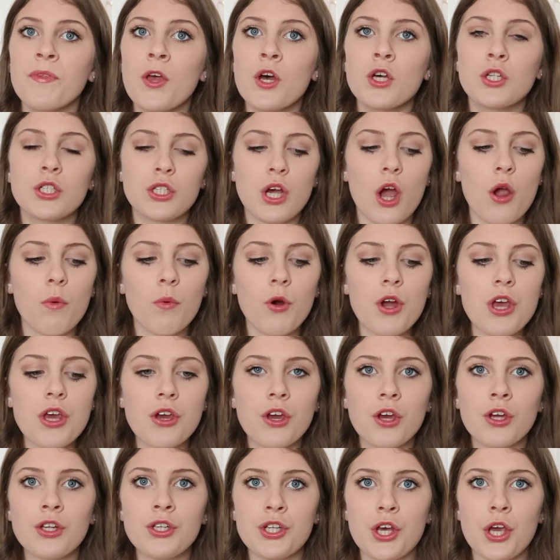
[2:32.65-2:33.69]
So what you
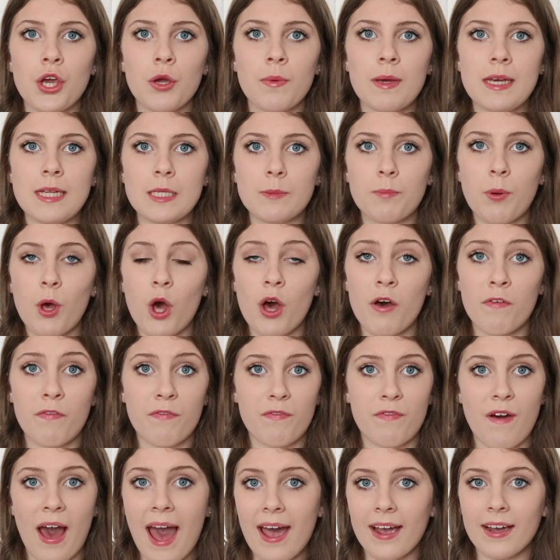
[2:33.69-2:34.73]
can do is put a
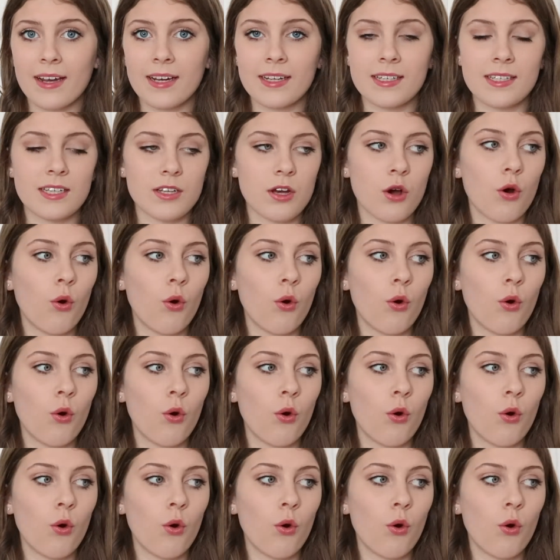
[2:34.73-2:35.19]
fact